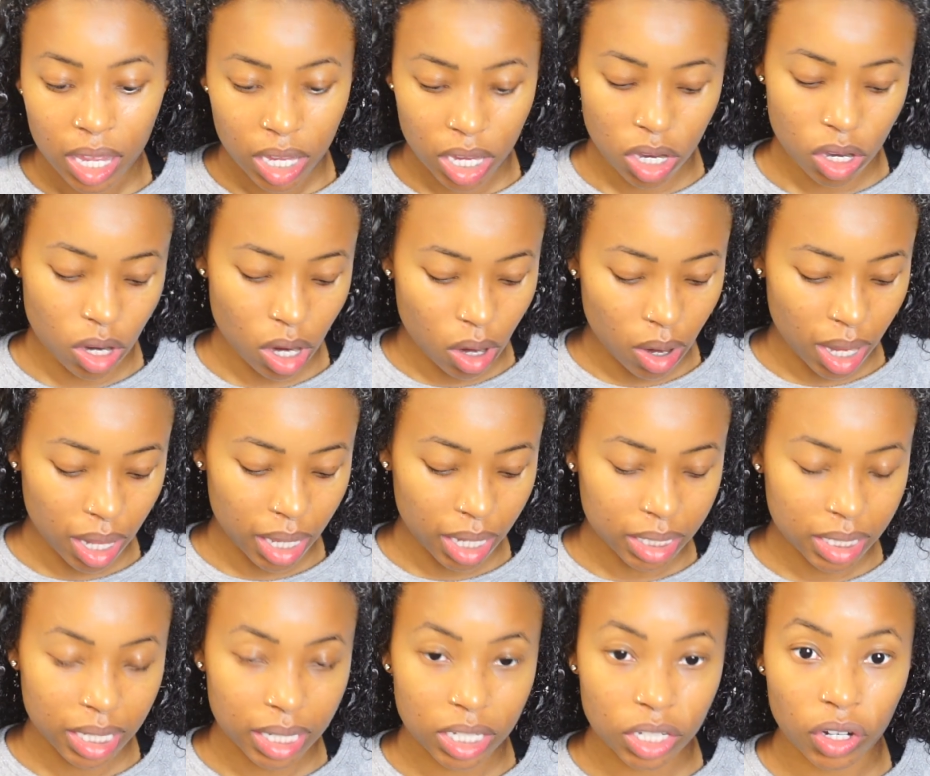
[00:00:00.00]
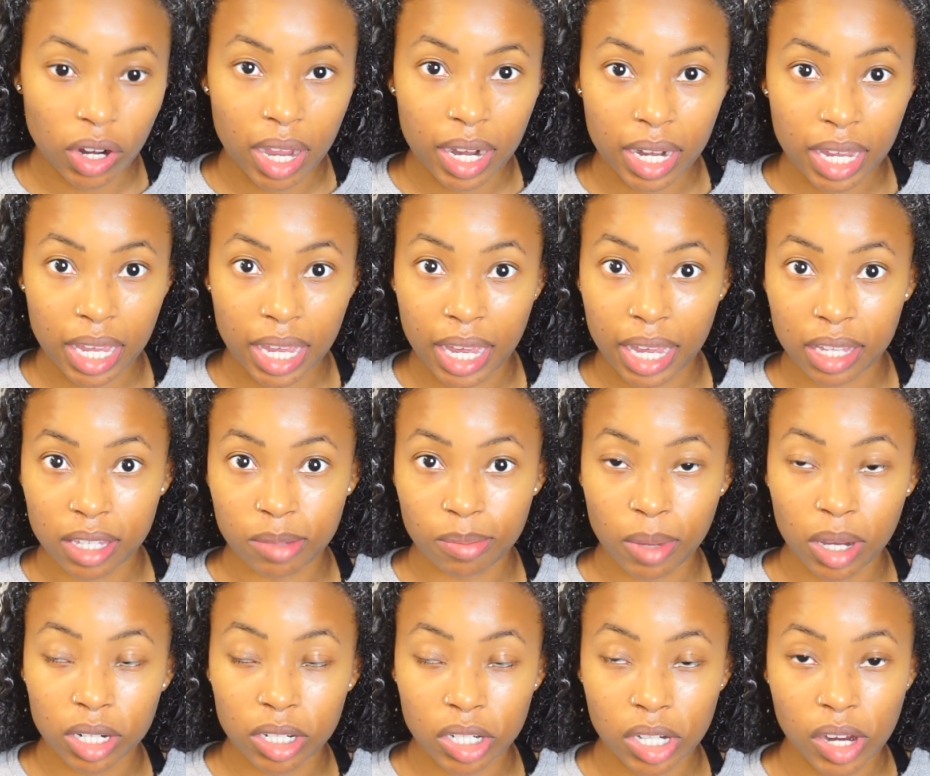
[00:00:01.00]
you know, I like to try to get as
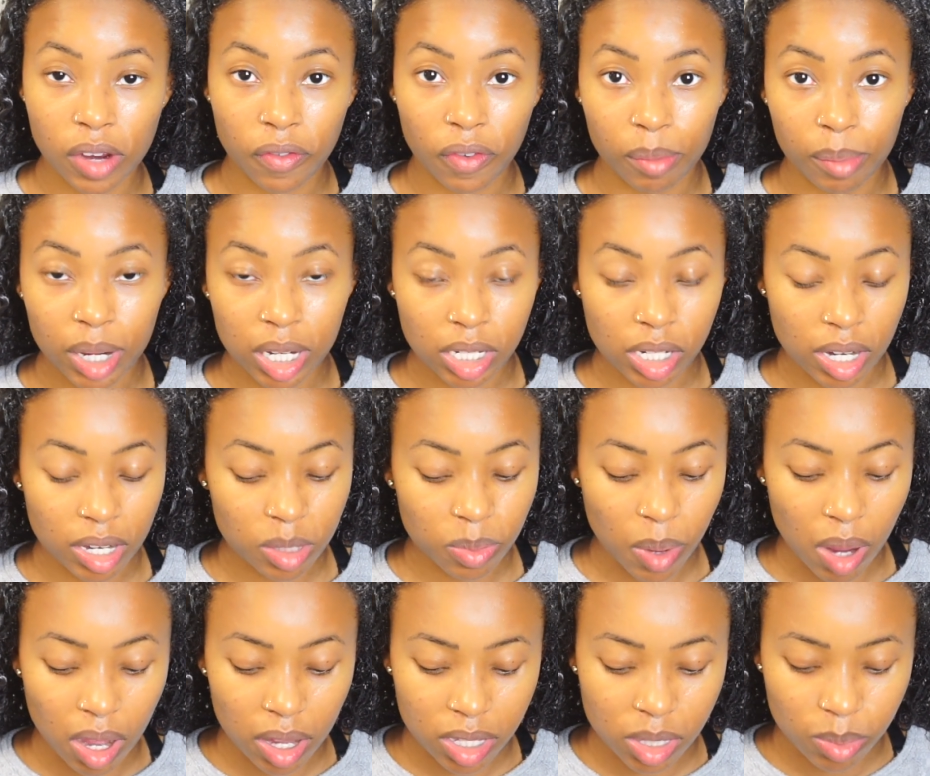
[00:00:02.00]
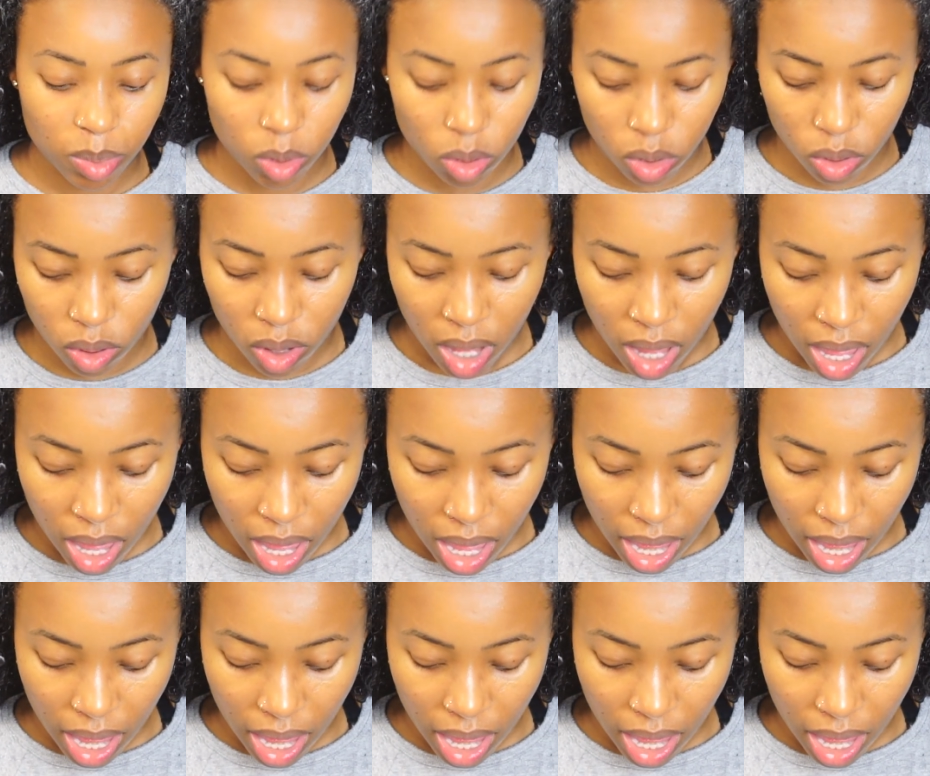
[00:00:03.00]
much information as possible.